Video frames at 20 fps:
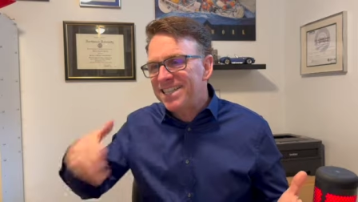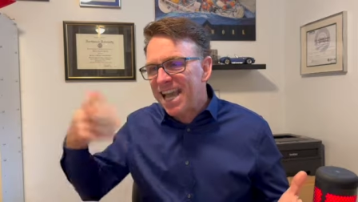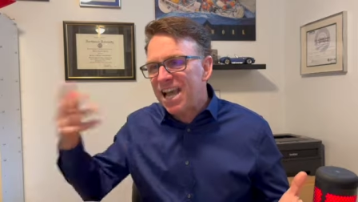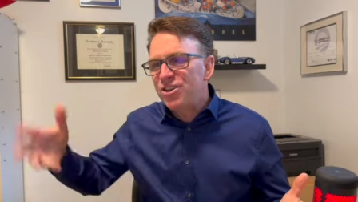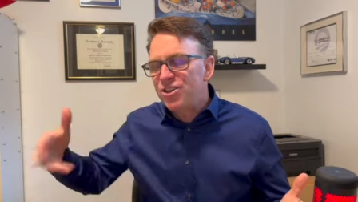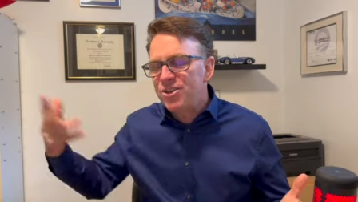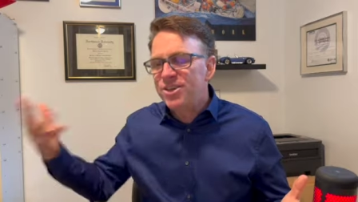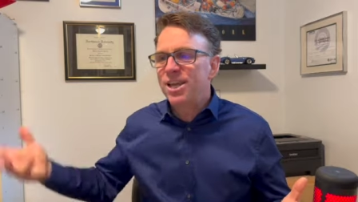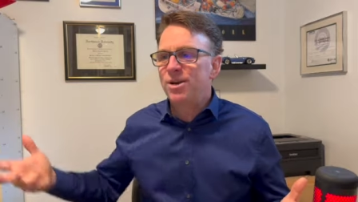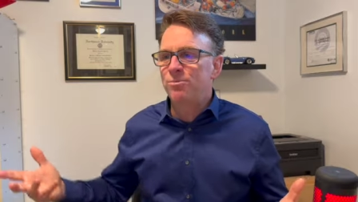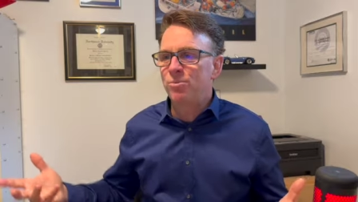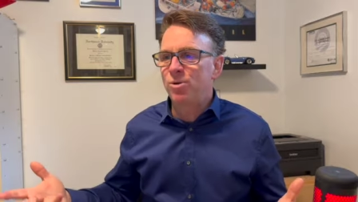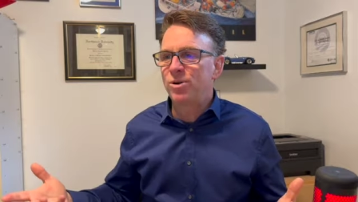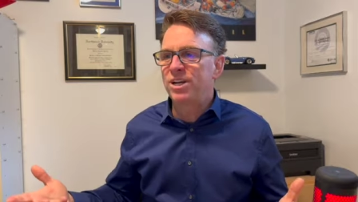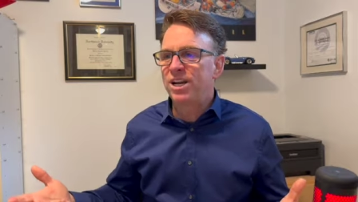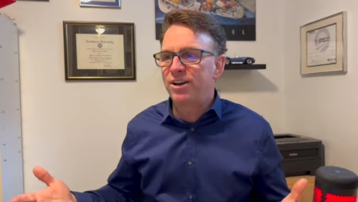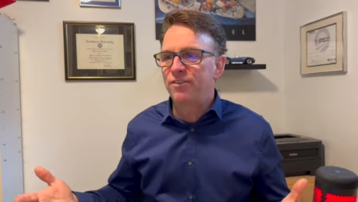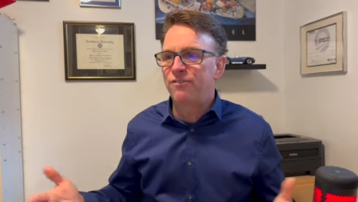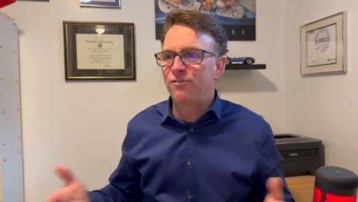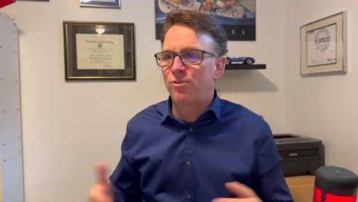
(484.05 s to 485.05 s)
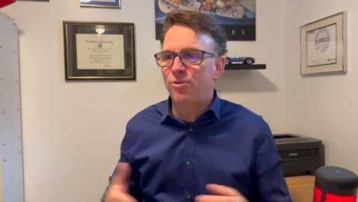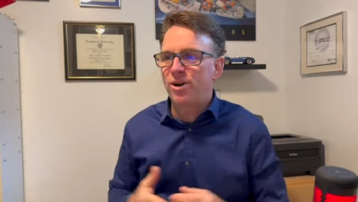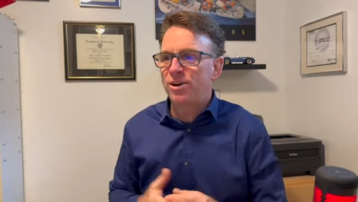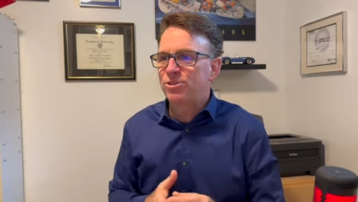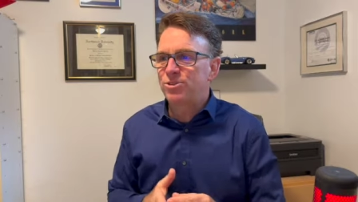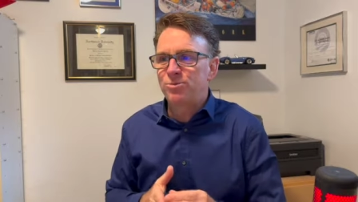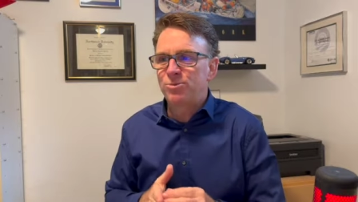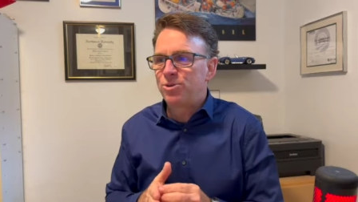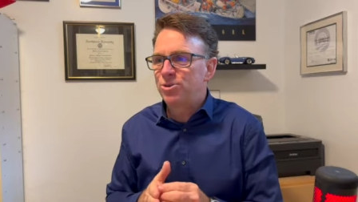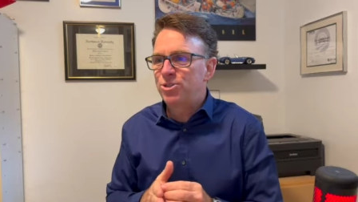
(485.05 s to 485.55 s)
how you get more done in four
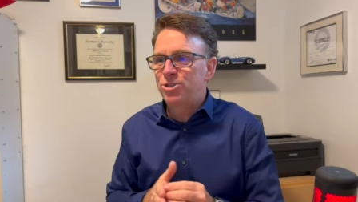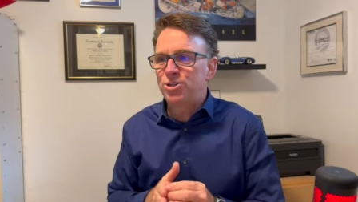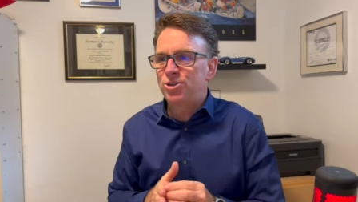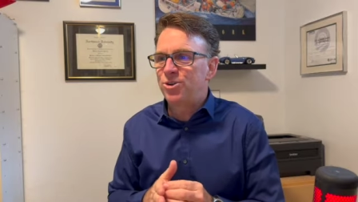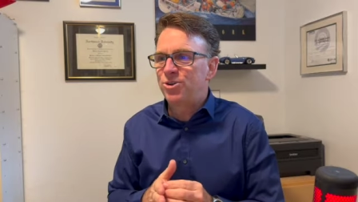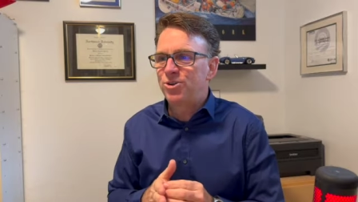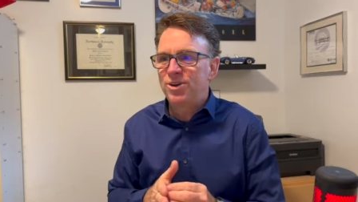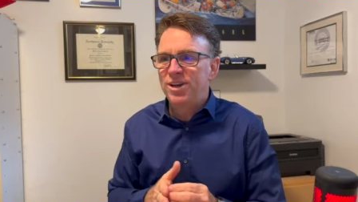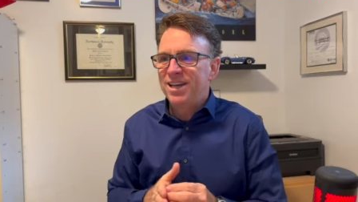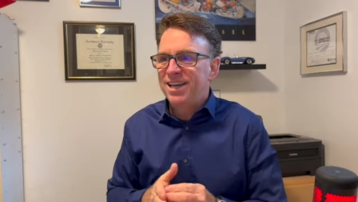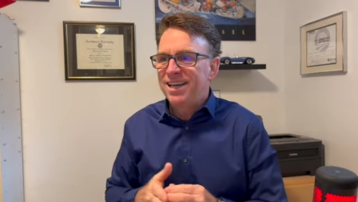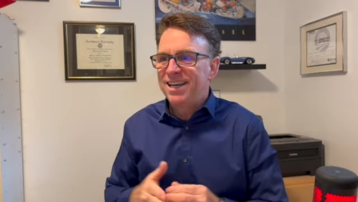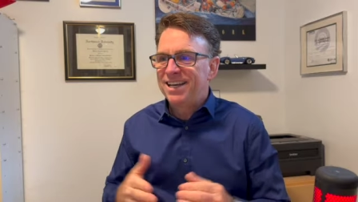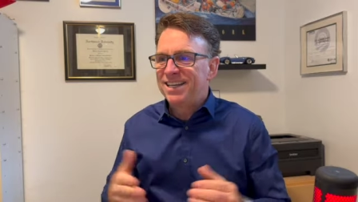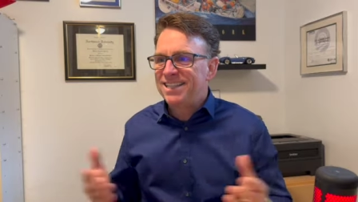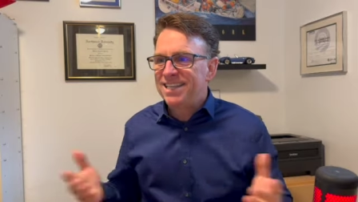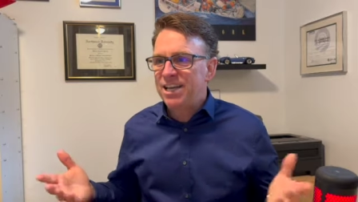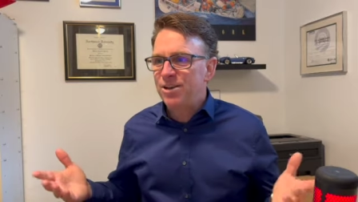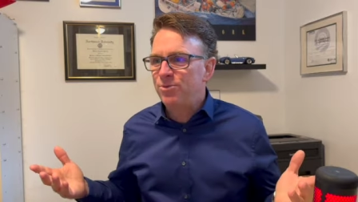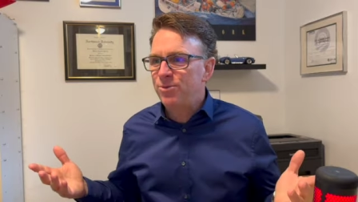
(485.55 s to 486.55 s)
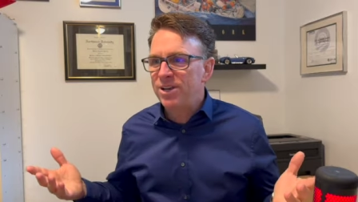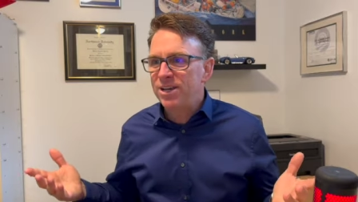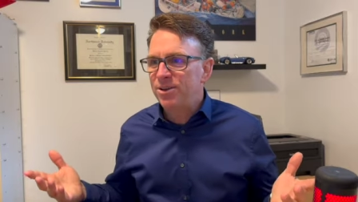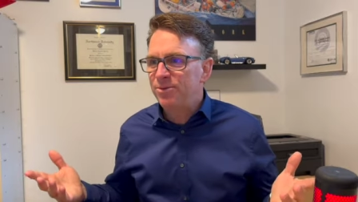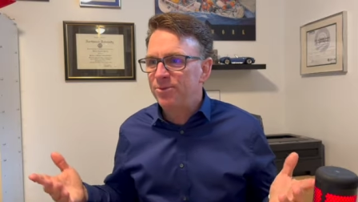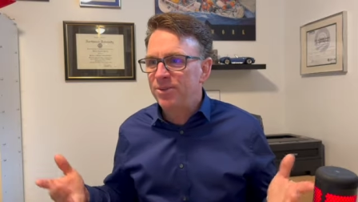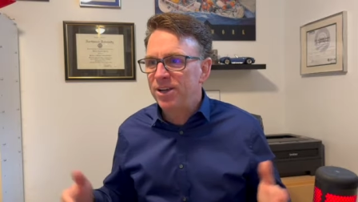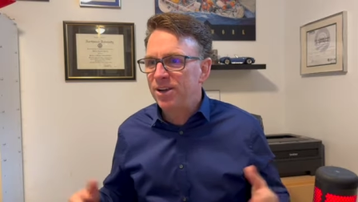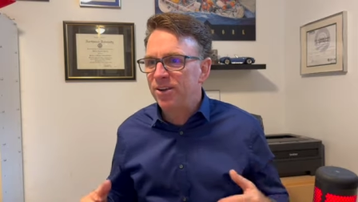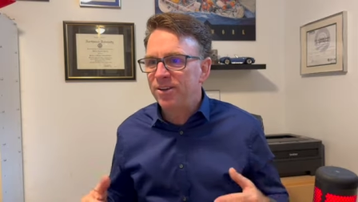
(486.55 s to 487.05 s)
hours than most do in a day, week,
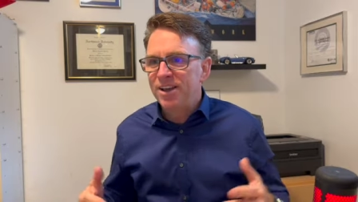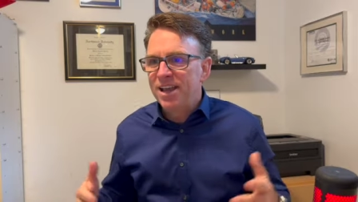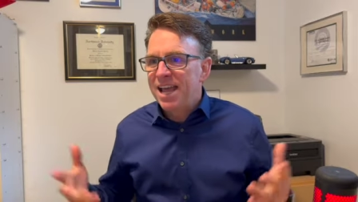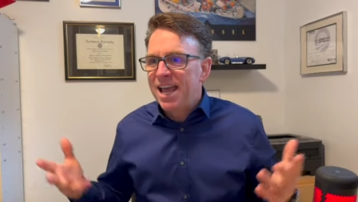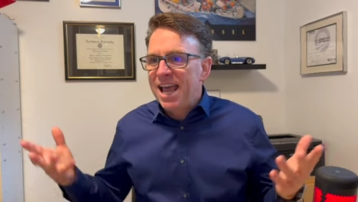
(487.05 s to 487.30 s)
and year.